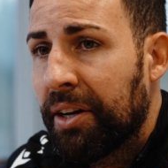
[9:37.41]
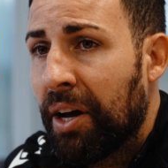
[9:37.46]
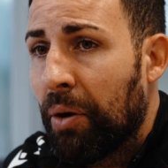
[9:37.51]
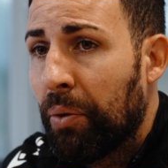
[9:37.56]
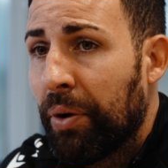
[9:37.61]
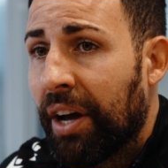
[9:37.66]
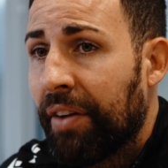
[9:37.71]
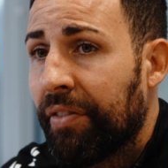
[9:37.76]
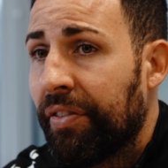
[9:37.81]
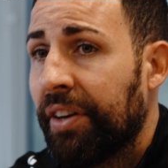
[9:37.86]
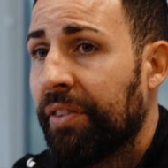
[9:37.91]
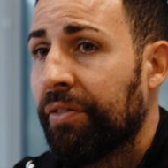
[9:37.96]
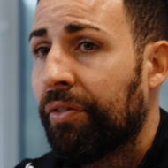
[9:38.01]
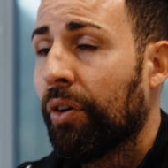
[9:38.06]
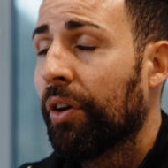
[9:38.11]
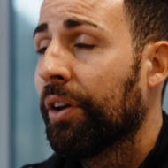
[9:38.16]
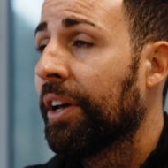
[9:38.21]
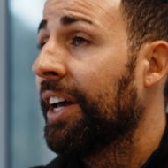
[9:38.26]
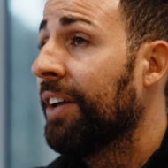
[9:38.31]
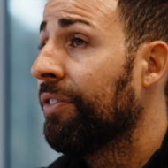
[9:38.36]
now we have been
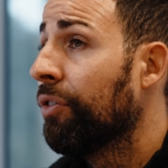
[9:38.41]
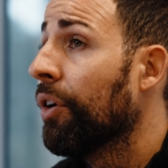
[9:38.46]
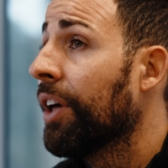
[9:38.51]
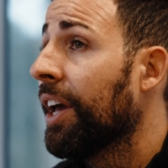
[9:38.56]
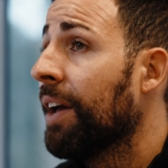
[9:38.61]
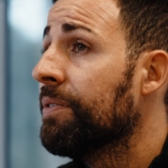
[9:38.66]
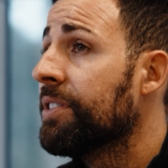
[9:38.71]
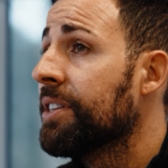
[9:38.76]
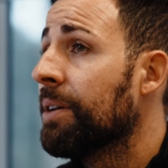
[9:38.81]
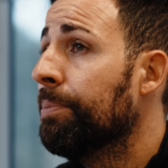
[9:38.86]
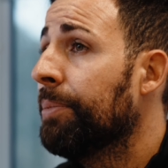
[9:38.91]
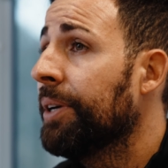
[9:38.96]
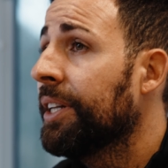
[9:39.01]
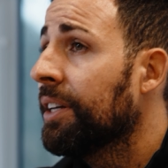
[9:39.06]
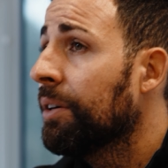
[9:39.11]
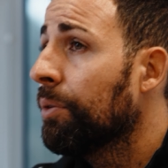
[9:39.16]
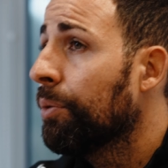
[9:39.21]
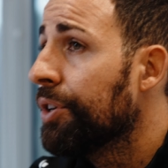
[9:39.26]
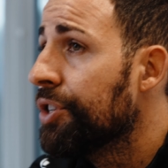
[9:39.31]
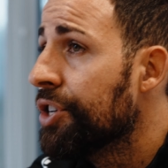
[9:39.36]
four, four games
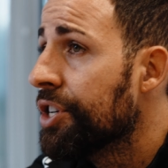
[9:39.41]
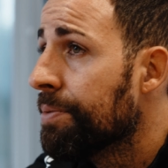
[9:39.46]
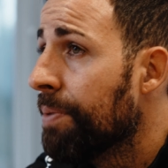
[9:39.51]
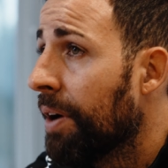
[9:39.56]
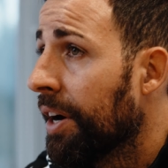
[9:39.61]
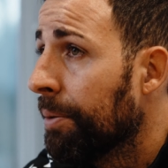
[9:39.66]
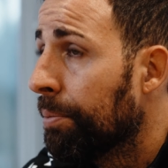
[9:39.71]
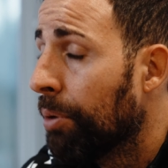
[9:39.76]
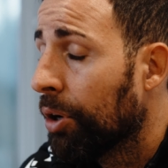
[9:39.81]
unbeaten, which is very